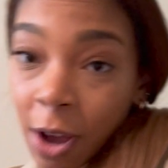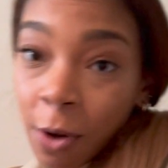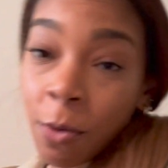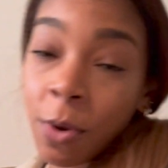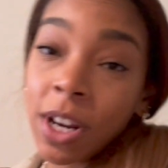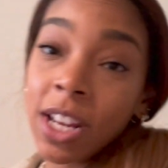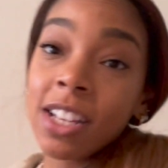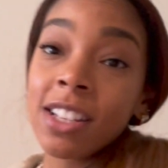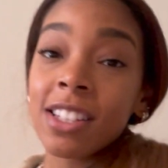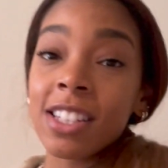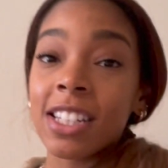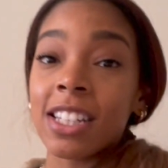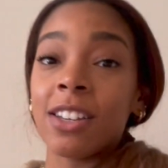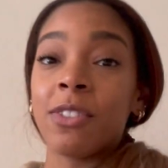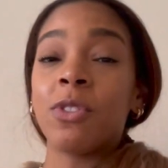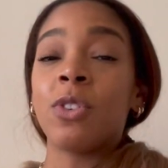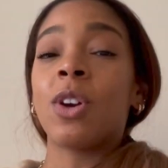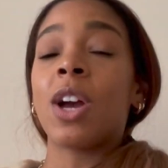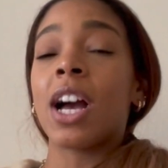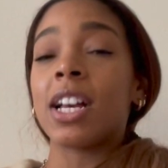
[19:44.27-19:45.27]
wanted to
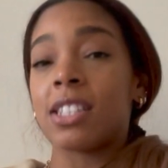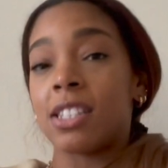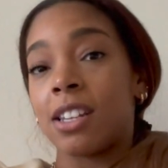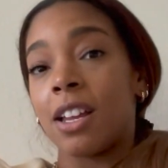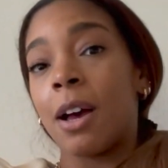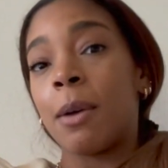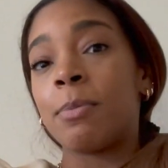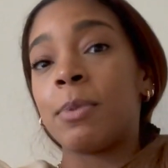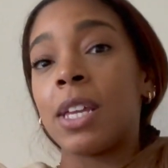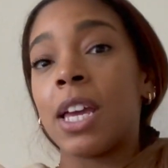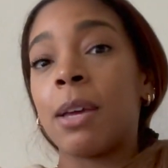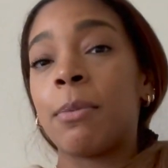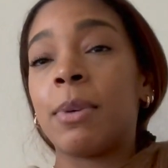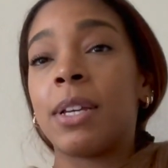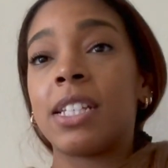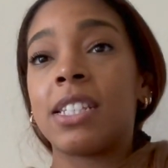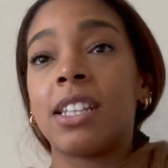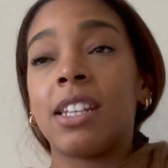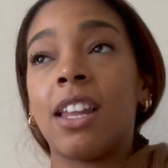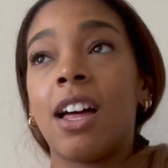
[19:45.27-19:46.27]
give you guys an update
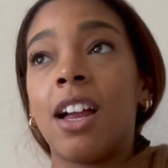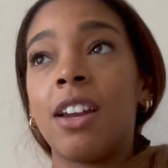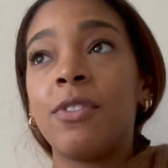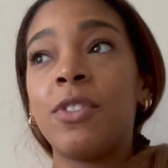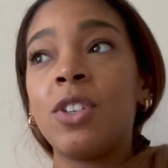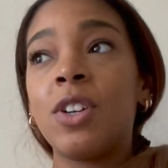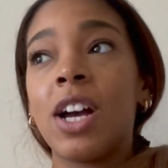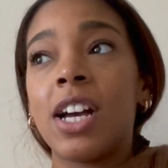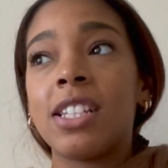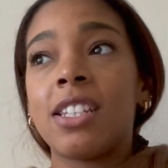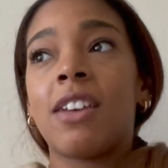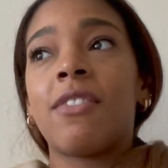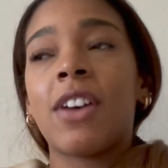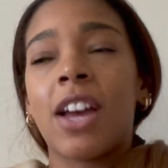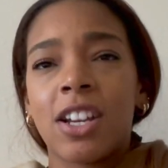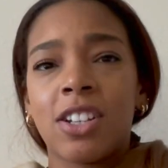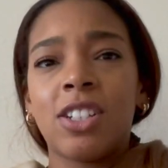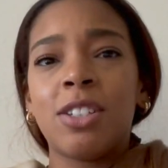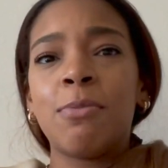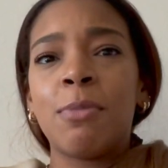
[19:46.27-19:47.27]
because a lot of you guys have
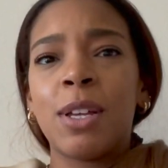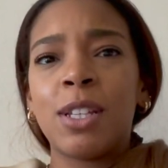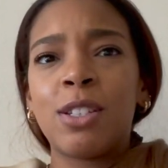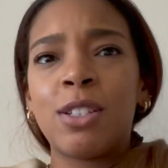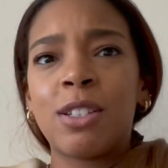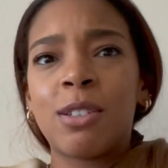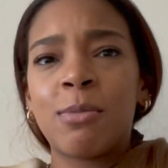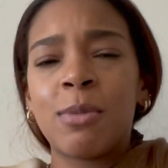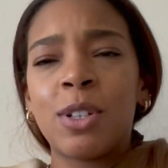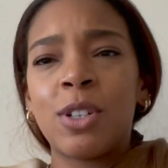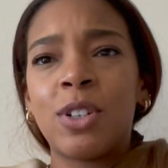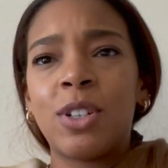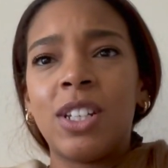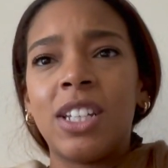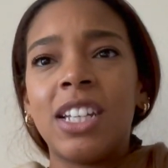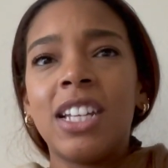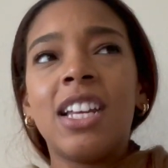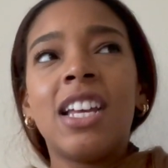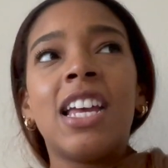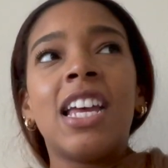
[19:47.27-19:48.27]
actually messaged me on